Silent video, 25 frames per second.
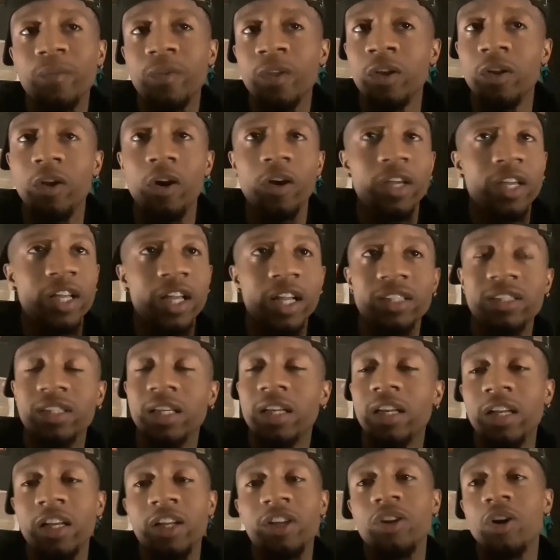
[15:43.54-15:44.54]
You know, he gets
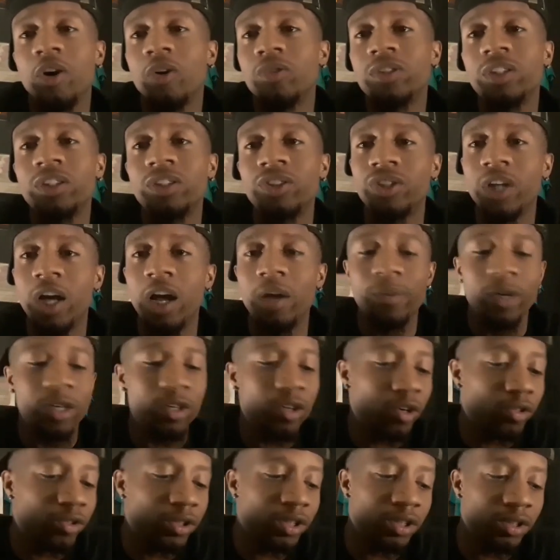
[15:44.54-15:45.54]
in it. He knows his job. He
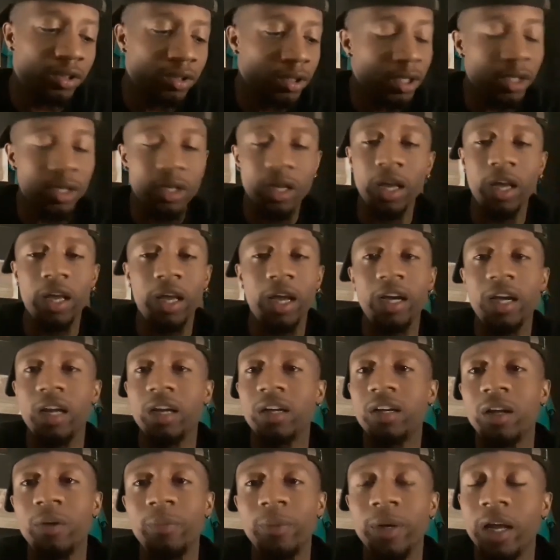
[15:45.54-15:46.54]
knows hey, I
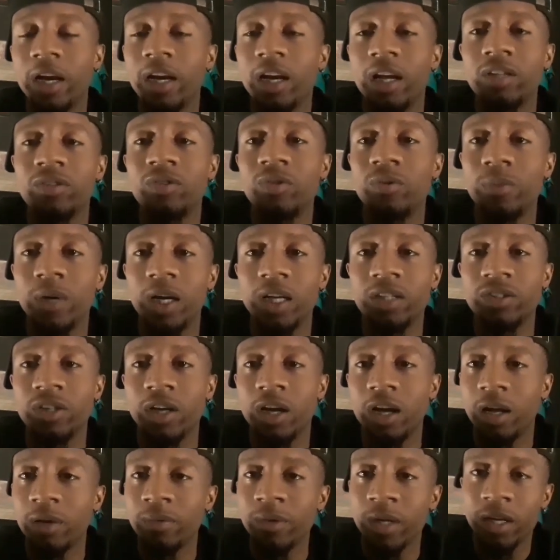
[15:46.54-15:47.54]
gotta come in. I gotta do my
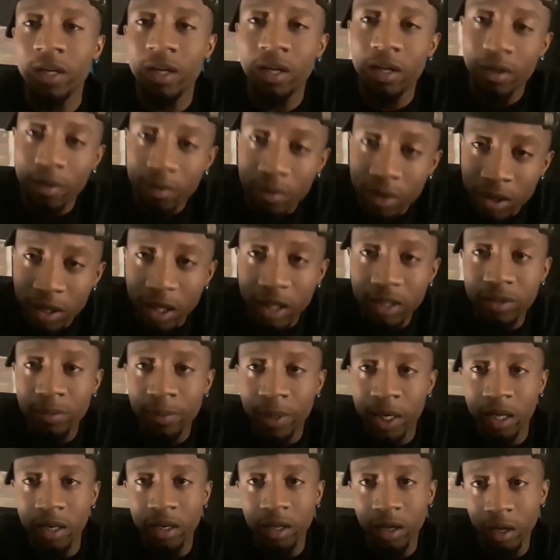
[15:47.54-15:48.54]
job. Next
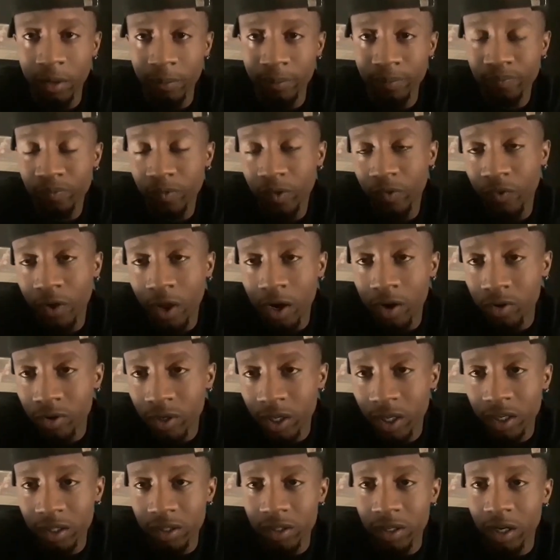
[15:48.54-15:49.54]
man up. If I don't
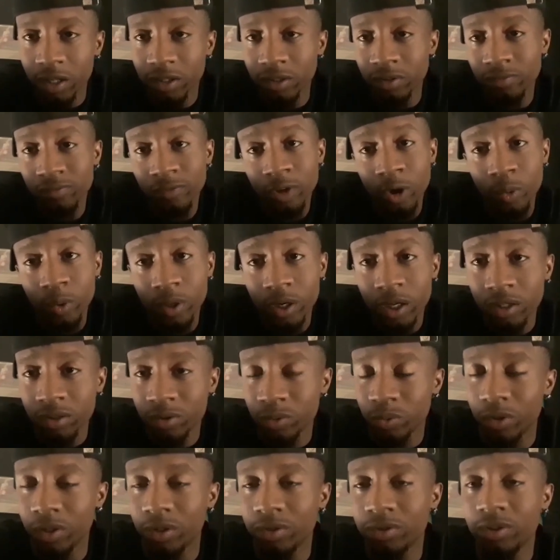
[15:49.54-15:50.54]
get it done, no one
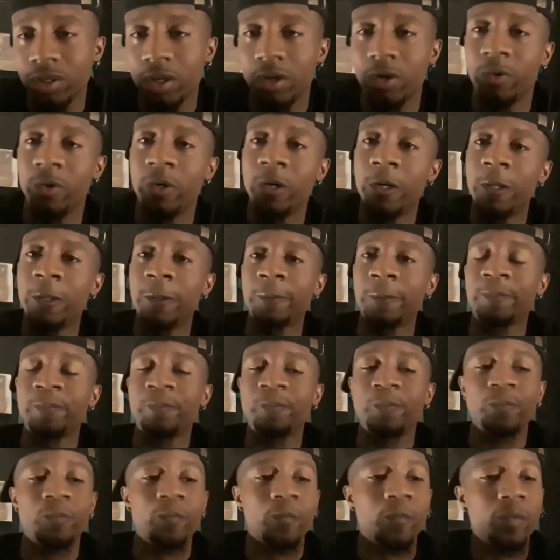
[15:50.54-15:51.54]
else will. So
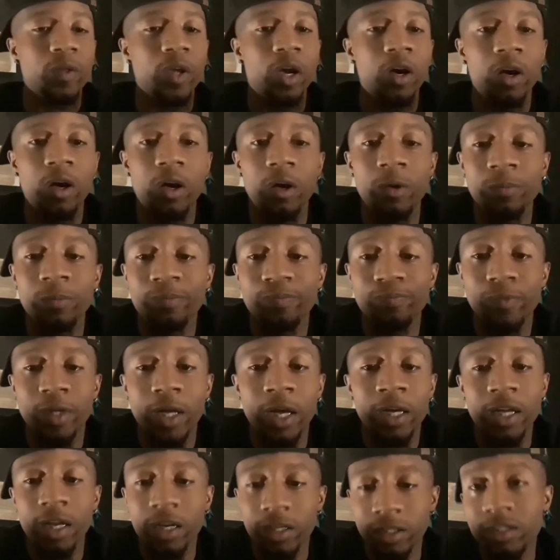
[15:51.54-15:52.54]

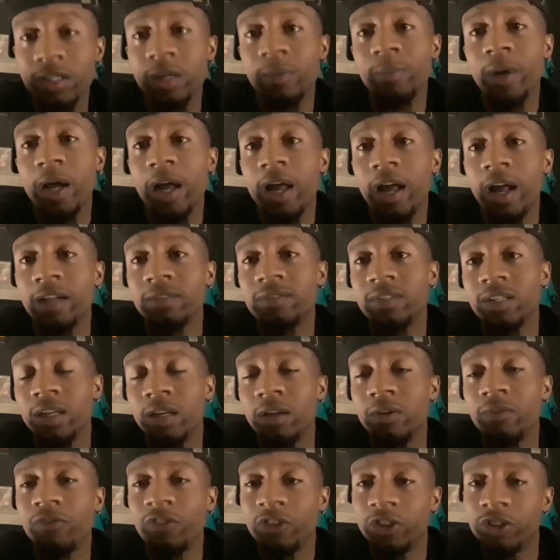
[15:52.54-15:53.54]
I gotta tip my hat to
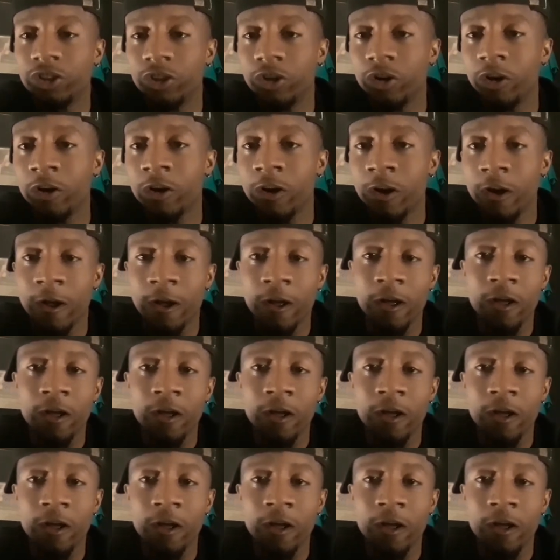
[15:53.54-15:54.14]
him for sure.